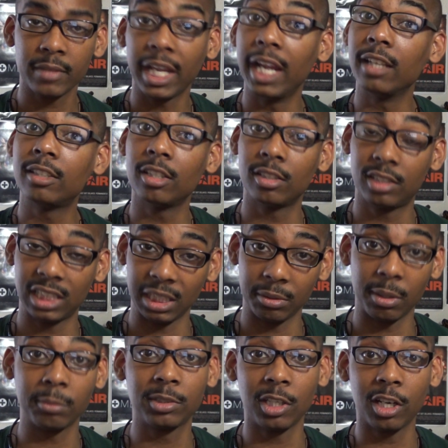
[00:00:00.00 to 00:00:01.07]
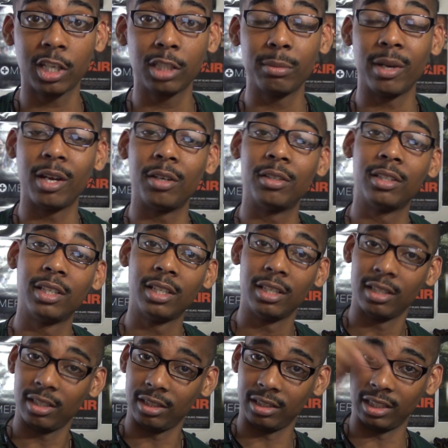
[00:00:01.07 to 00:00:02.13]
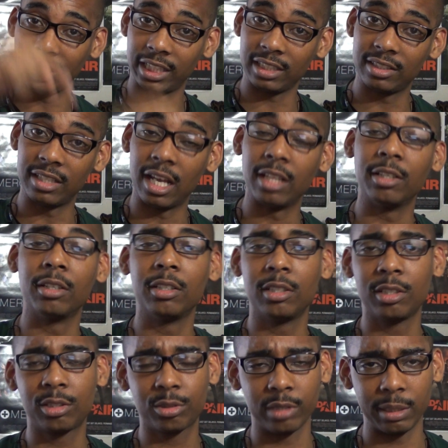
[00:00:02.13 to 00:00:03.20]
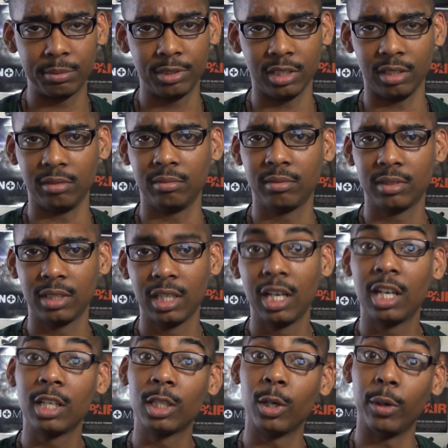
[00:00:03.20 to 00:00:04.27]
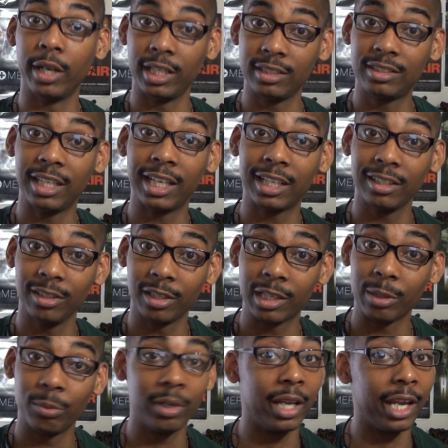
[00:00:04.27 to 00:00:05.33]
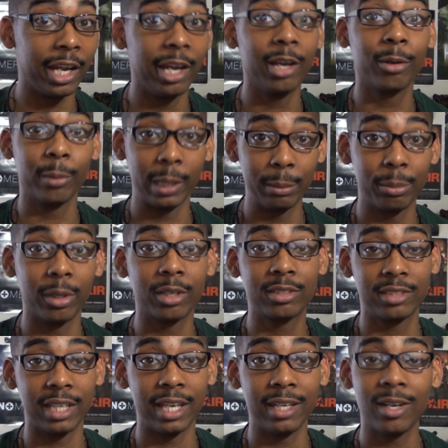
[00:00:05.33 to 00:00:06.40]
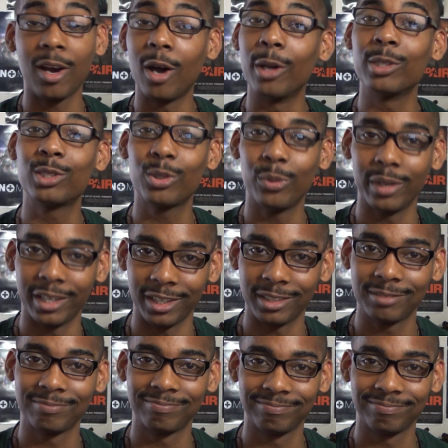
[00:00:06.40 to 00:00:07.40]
And to see what I'm talking about, link is down there in the description. Go ahead and take a look at what Aaron Greenberg said on Twitter.